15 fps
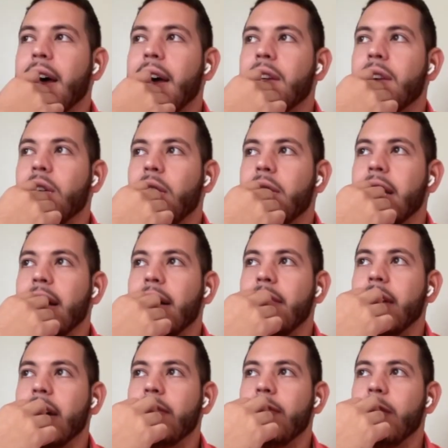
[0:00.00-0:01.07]
that, you only
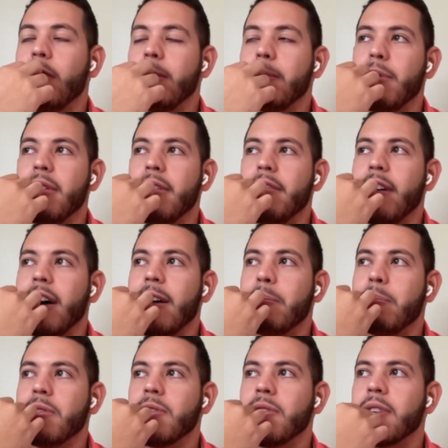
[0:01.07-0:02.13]
have like
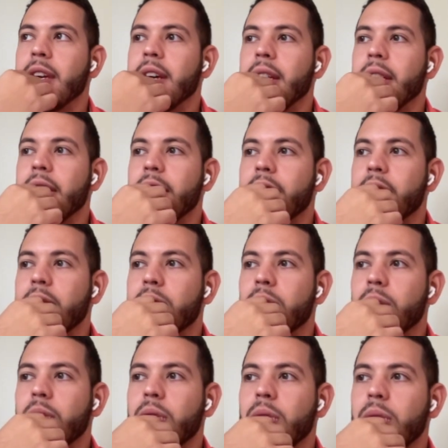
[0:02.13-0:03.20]
4.5% of the
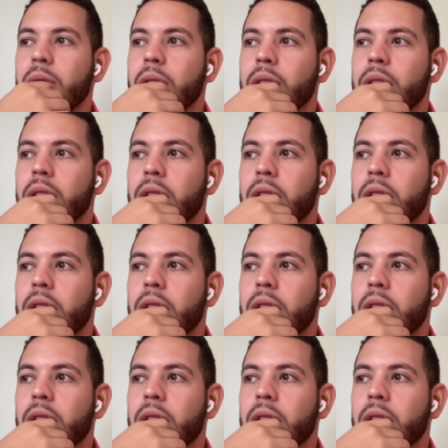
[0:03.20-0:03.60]
total